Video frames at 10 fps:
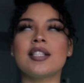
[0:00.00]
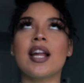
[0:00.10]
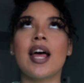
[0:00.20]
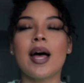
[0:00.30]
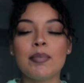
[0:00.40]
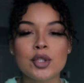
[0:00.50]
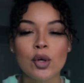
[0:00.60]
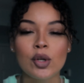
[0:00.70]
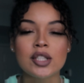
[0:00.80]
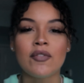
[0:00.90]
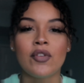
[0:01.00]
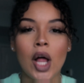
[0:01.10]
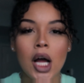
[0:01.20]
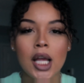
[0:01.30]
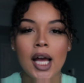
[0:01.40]
not an episode, it's a
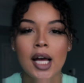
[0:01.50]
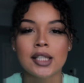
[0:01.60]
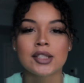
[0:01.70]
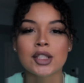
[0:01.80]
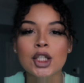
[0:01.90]
vlogcast.